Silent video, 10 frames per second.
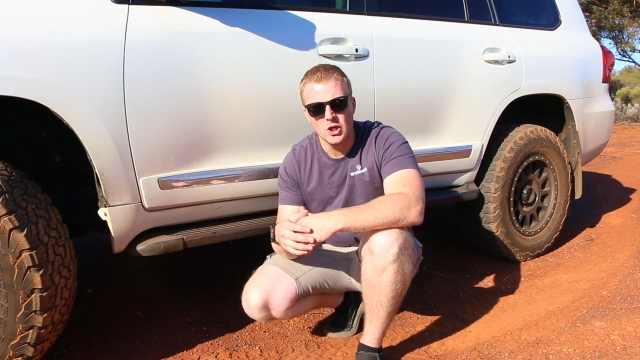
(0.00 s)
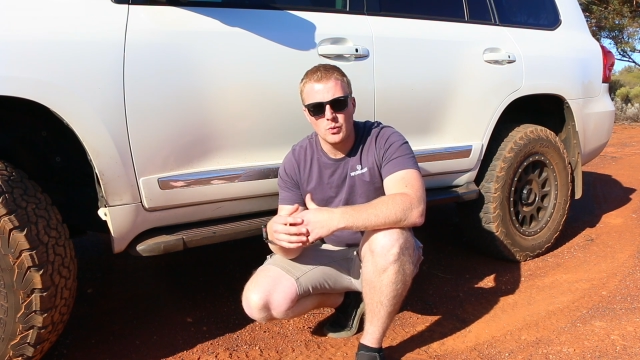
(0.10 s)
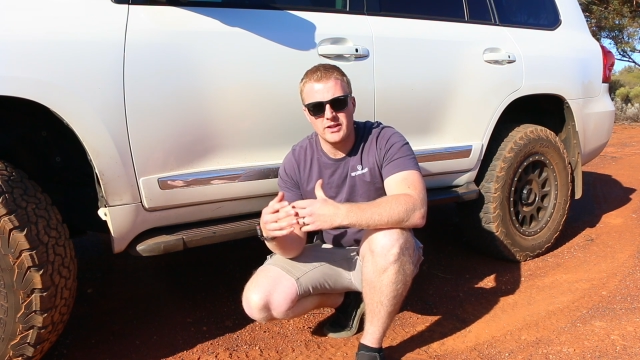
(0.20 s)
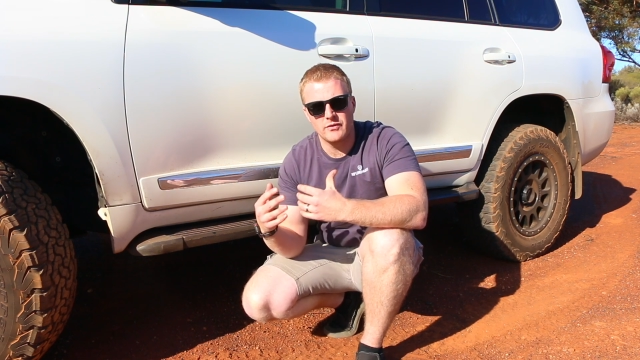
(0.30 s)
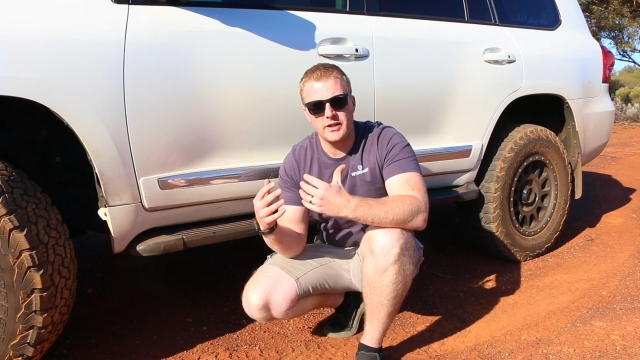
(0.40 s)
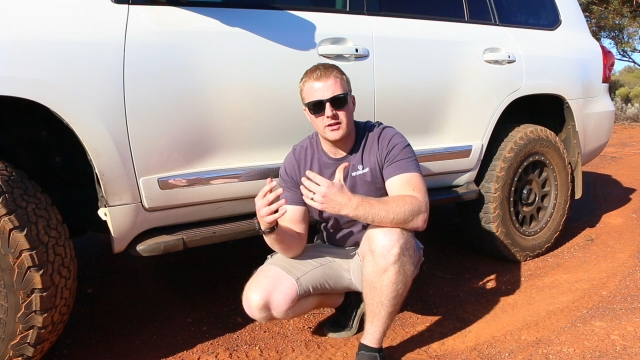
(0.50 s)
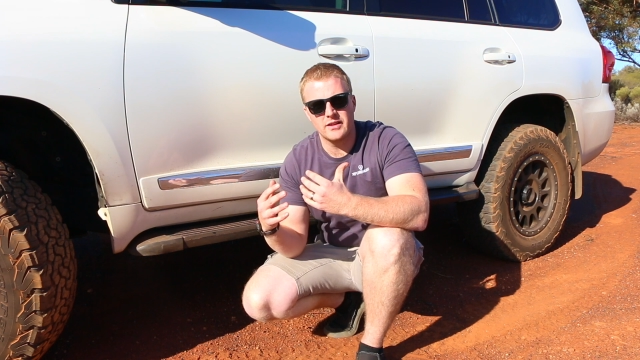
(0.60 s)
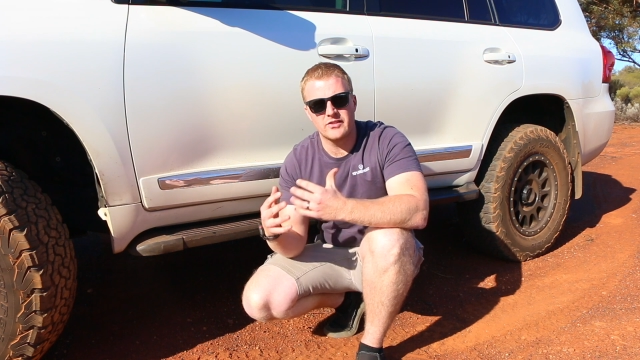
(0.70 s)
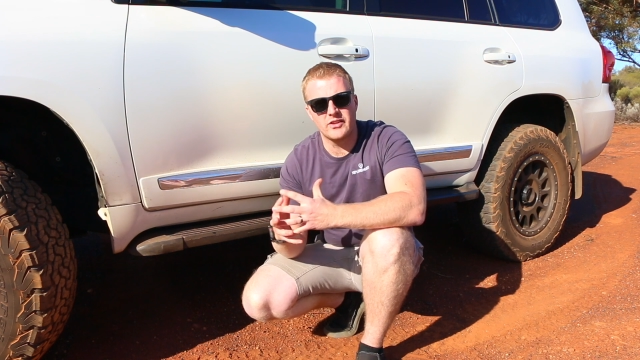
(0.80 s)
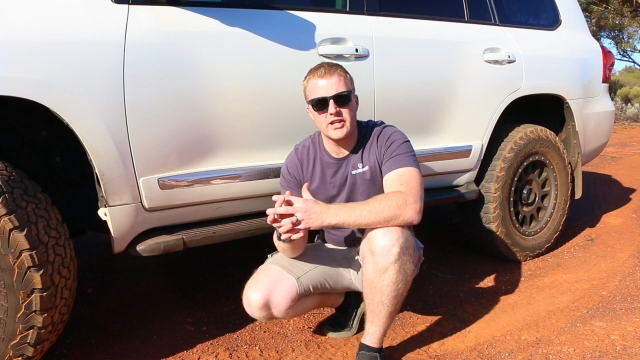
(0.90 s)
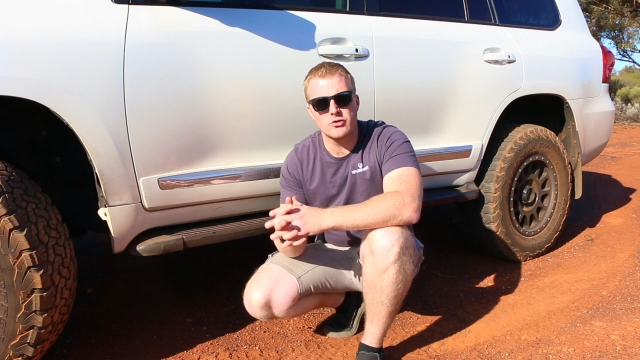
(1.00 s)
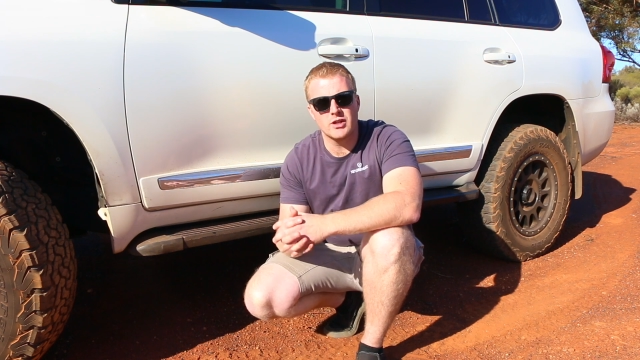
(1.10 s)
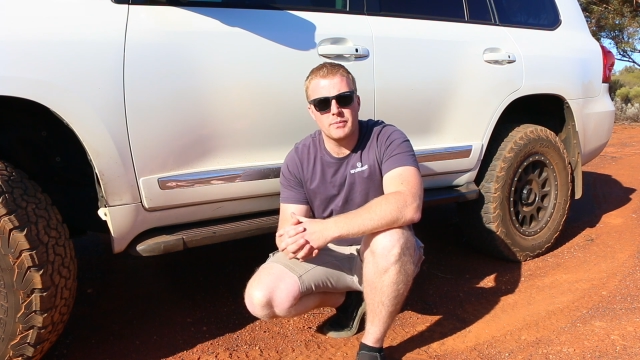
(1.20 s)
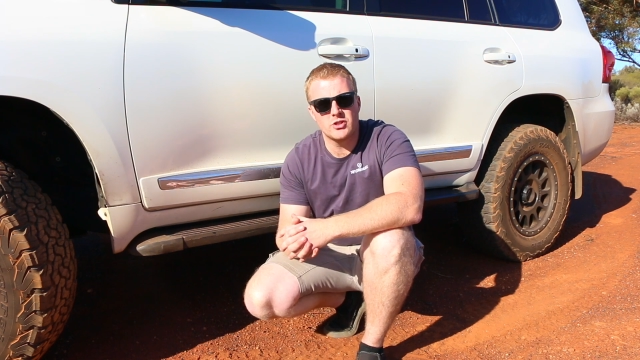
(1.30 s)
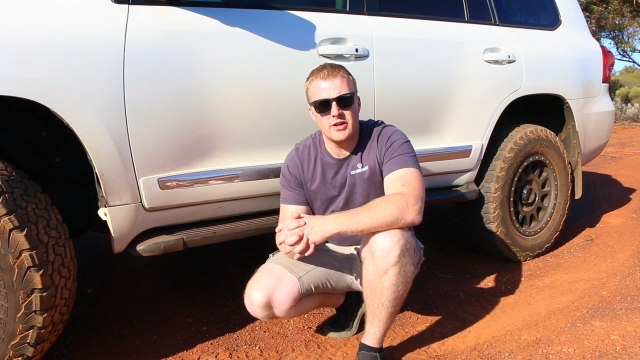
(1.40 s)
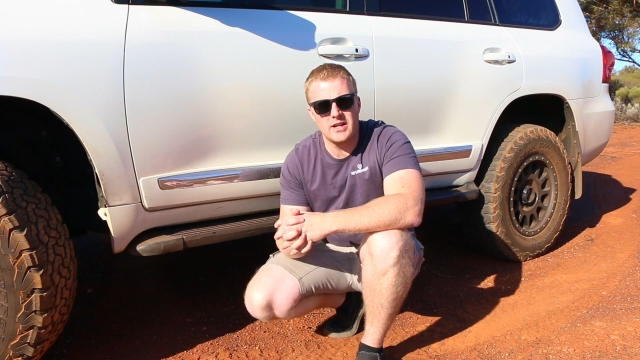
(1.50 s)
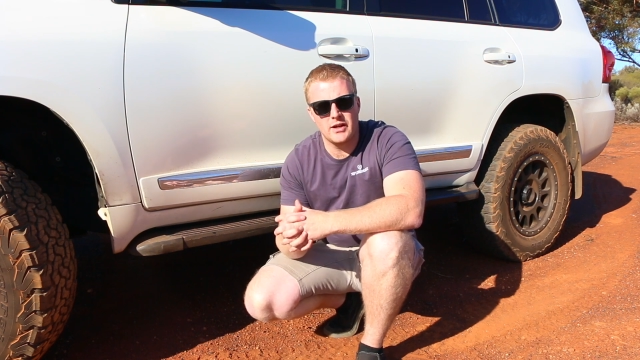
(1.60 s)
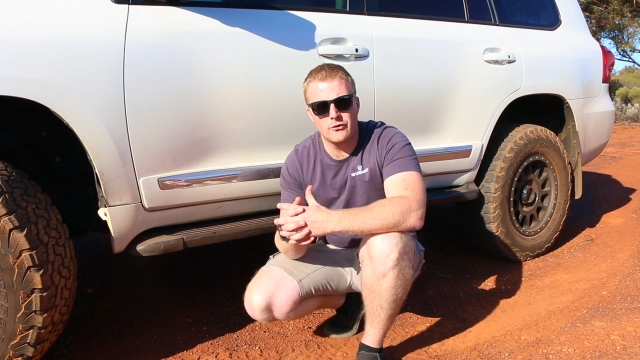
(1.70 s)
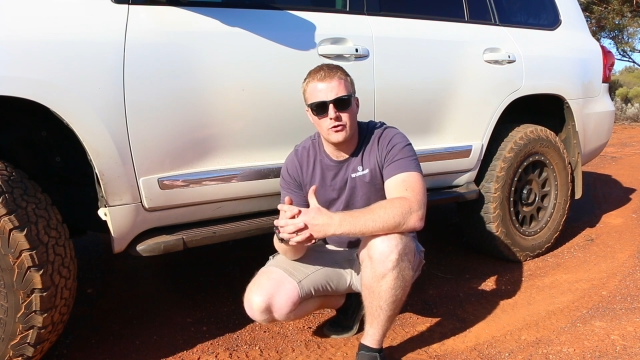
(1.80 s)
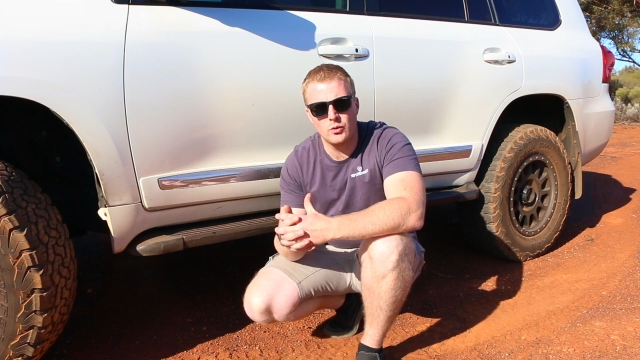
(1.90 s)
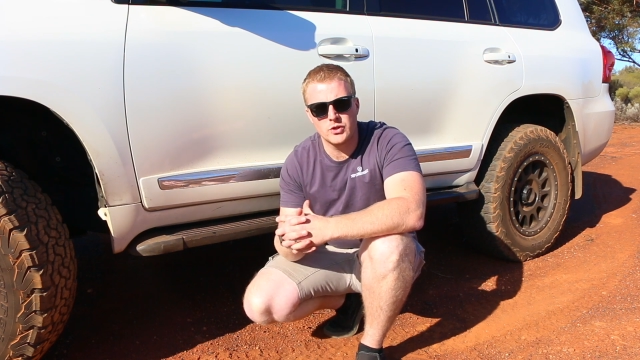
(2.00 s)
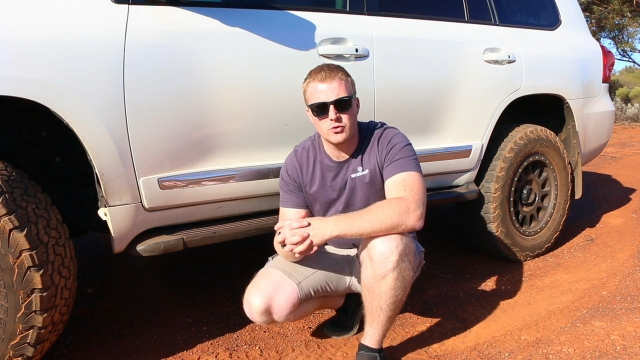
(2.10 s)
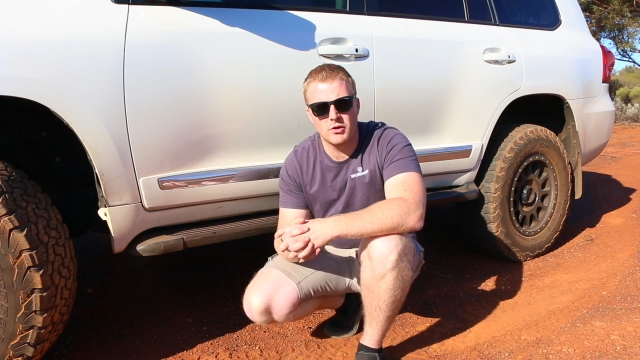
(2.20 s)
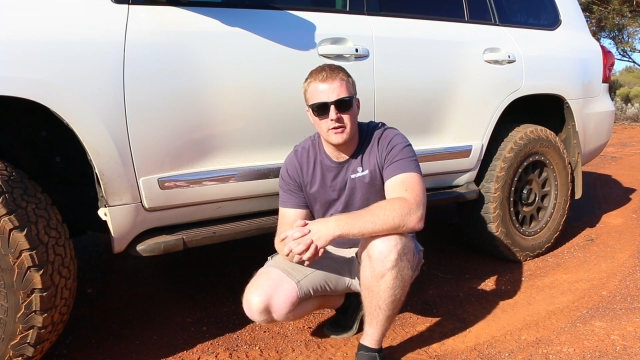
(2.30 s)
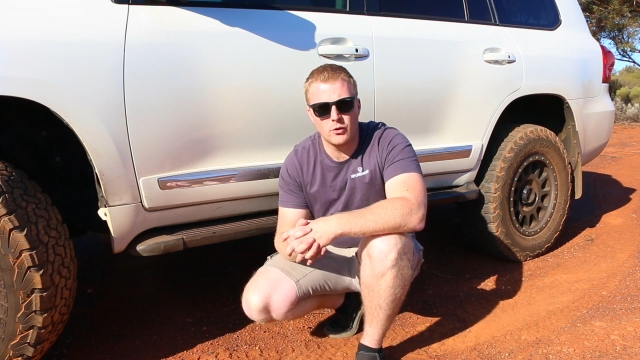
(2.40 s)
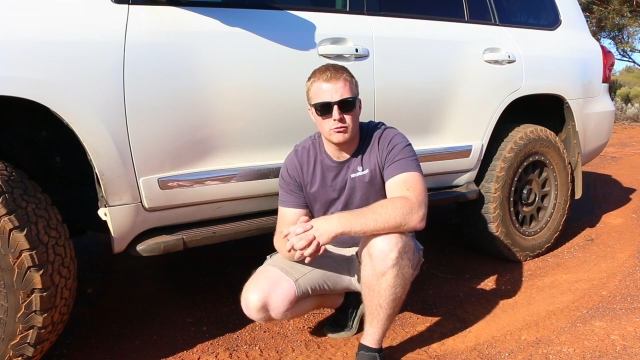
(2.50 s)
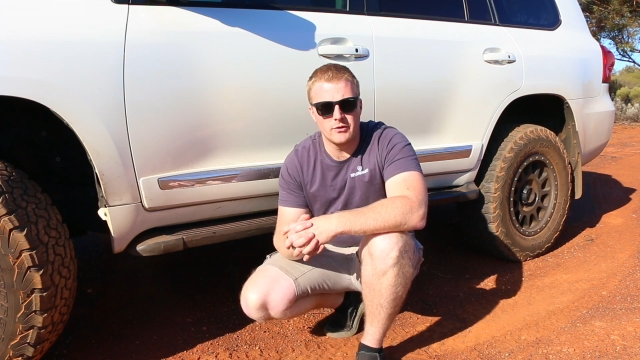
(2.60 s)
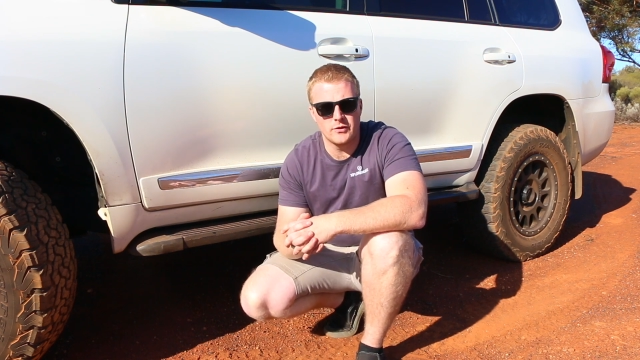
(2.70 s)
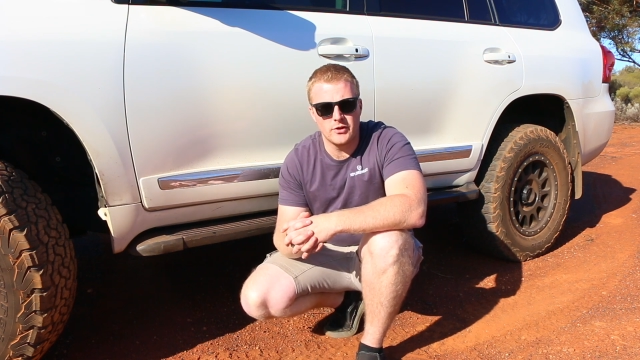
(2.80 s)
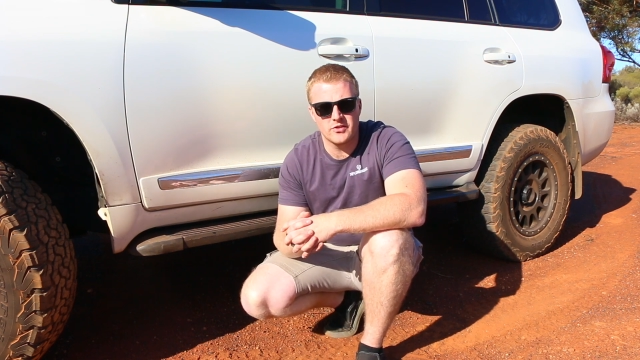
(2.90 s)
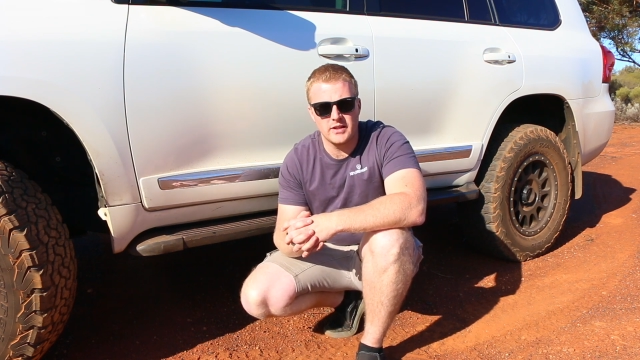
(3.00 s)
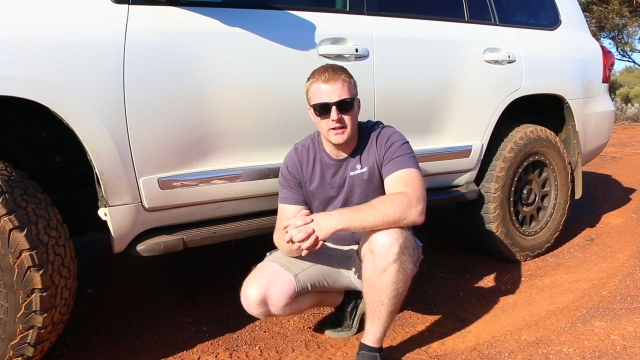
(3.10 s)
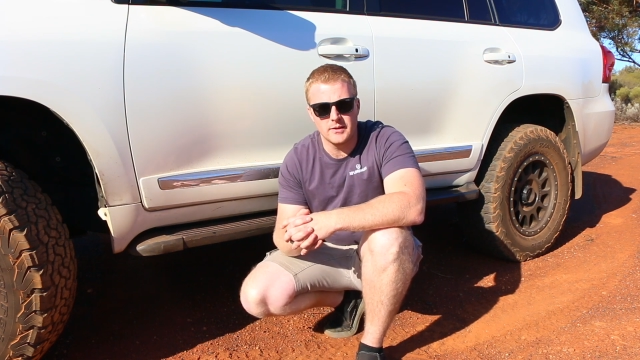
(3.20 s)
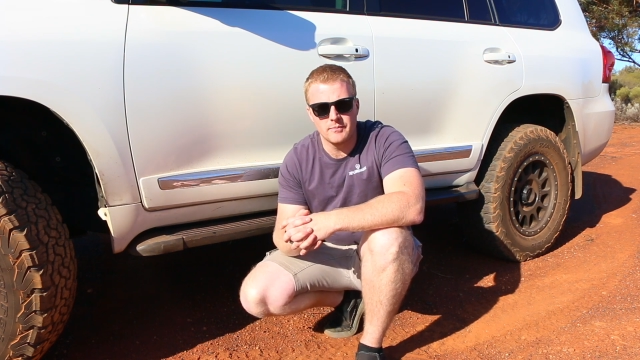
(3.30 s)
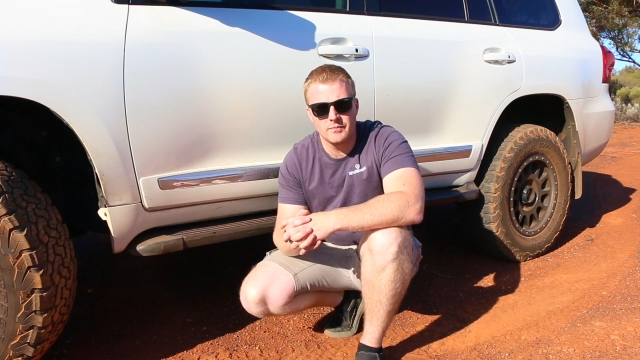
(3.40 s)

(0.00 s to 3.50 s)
when the vehicle is stationary but you're in a forward drive or reverse gear.